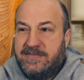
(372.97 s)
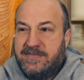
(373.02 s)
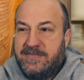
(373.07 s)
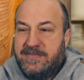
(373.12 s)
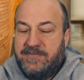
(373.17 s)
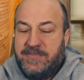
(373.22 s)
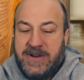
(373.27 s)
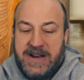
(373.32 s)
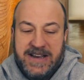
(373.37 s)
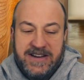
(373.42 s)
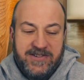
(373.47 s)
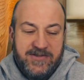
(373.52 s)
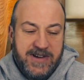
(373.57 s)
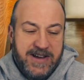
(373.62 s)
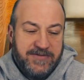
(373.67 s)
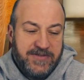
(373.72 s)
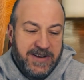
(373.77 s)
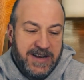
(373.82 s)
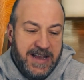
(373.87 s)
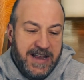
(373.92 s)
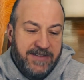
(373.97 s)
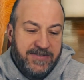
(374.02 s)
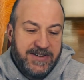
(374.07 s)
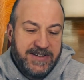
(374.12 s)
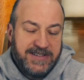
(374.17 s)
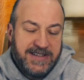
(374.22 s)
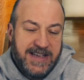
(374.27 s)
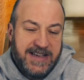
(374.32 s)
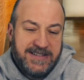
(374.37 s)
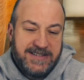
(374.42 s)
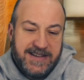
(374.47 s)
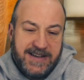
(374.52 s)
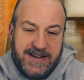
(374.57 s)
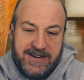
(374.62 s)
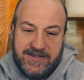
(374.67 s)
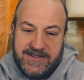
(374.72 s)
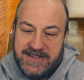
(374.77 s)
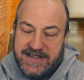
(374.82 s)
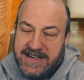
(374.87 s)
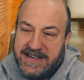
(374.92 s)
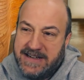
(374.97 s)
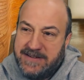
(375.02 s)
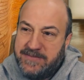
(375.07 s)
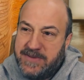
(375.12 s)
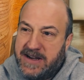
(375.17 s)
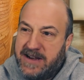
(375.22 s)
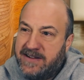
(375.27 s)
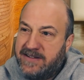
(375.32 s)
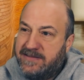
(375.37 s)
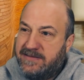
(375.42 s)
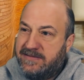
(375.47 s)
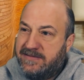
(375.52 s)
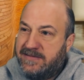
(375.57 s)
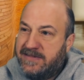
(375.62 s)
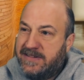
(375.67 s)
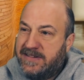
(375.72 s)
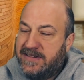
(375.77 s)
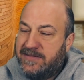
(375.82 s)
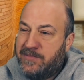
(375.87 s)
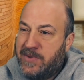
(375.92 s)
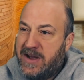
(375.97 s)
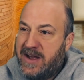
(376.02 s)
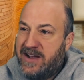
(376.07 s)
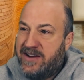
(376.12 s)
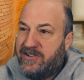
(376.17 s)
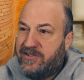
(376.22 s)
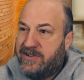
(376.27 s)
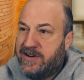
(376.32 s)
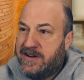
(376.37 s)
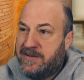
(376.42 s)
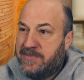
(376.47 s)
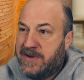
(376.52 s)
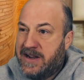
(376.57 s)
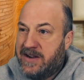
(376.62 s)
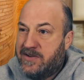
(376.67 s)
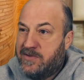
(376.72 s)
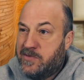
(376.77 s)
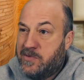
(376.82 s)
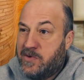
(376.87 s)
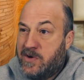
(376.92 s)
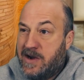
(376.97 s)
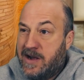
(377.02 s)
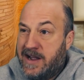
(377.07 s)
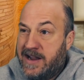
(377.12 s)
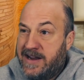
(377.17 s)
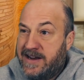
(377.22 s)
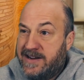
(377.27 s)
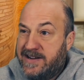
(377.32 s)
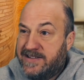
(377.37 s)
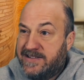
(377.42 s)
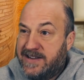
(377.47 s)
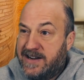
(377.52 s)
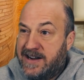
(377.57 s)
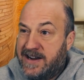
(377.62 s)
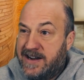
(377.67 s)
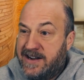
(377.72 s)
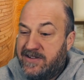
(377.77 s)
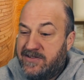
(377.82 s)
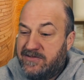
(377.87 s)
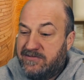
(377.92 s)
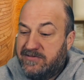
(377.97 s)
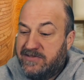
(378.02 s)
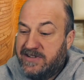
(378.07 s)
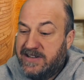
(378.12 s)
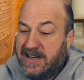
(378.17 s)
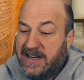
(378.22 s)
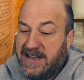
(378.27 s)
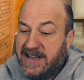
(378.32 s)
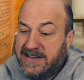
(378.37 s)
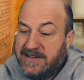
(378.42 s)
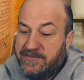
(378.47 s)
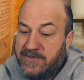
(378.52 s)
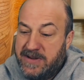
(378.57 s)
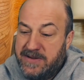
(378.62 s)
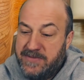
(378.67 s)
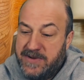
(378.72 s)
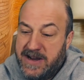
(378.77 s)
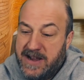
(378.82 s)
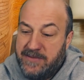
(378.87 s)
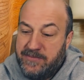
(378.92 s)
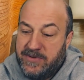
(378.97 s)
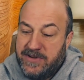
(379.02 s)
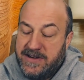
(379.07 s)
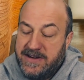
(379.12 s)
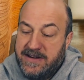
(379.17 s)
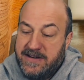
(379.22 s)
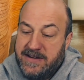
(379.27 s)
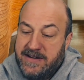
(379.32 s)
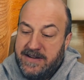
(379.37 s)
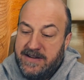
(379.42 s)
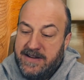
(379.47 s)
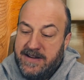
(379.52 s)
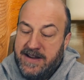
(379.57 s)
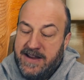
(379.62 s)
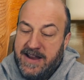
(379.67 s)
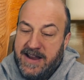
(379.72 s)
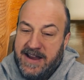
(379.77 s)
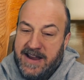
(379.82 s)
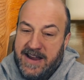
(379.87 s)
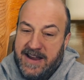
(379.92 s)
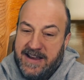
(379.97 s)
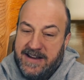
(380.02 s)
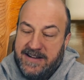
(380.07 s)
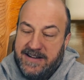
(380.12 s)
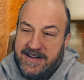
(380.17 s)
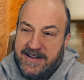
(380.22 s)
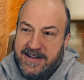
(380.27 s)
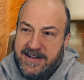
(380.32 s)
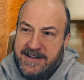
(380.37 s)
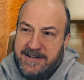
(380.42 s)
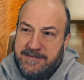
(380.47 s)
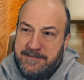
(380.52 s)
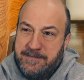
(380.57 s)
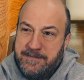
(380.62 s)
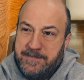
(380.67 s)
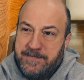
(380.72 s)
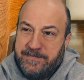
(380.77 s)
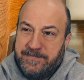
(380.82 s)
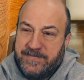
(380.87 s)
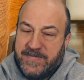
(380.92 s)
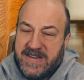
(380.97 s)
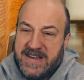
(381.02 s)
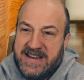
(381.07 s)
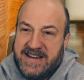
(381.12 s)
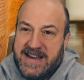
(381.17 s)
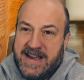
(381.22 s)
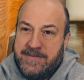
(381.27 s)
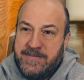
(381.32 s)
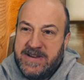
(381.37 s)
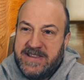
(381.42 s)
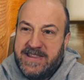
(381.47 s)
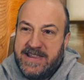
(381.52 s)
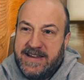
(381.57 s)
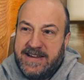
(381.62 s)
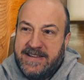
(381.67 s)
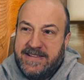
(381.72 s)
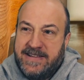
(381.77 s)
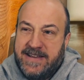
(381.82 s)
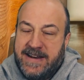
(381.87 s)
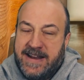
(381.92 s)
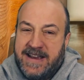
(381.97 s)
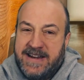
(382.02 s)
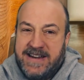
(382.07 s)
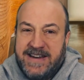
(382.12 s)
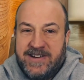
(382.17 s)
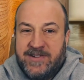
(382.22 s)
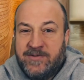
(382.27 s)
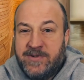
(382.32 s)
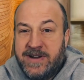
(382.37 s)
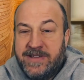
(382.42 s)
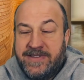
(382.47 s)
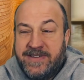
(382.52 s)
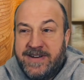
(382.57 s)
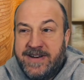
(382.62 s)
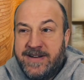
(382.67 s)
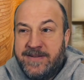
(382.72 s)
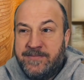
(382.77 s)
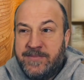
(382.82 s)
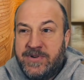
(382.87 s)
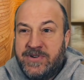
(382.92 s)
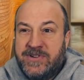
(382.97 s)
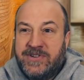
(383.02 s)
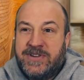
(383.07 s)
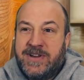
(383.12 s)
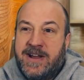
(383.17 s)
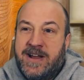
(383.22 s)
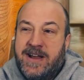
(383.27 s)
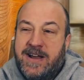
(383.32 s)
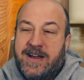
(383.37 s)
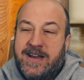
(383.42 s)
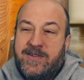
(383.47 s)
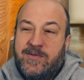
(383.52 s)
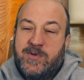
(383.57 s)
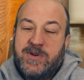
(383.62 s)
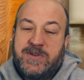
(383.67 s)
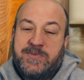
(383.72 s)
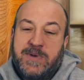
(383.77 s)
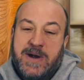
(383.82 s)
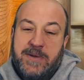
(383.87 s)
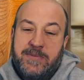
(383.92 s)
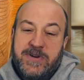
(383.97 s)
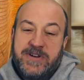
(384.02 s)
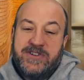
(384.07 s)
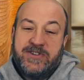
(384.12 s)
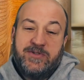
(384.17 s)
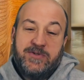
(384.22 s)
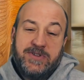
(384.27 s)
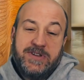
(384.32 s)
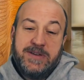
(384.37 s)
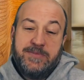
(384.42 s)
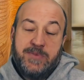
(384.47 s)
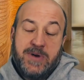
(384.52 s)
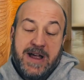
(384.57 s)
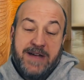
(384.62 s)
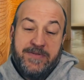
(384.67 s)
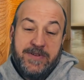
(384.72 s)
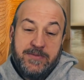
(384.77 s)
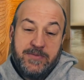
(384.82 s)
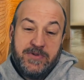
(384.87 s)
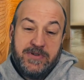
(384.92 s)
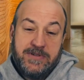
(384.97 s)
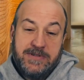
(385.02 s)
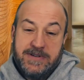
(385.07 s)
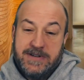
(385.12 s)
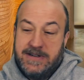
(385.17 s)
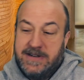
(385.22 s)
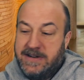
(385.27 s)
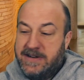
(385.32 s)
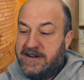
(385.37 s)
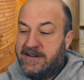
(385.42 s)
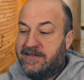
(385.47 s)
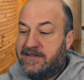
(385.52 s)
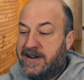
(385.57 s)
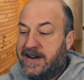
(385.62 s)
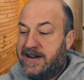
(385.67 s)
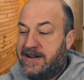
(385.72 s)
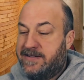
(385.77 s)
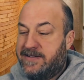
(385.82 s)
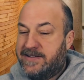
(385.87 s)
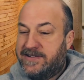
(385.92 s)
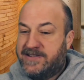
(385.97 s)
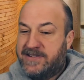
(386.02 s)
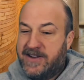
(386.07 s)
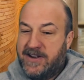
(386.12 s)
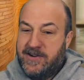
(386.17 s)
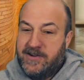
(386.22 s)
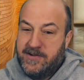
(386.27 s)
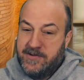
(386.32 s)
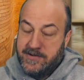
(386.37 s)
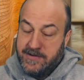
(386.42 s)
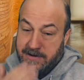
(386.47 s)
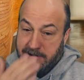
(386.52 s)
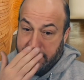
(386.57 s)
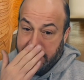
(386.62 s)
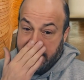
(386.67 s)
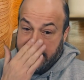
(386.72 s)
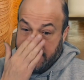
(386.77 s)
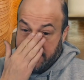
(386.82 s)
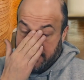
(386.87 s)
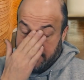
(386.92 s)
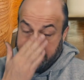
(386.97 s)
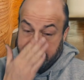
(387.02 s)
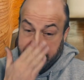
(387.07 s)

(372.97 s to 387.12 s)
But I do have to laugh because last night I was thinking about, pondering about why it is that I don't really like to play Monopoly. And it got me thinking that I need to run the numbers on which properties are really profitable, right? So, what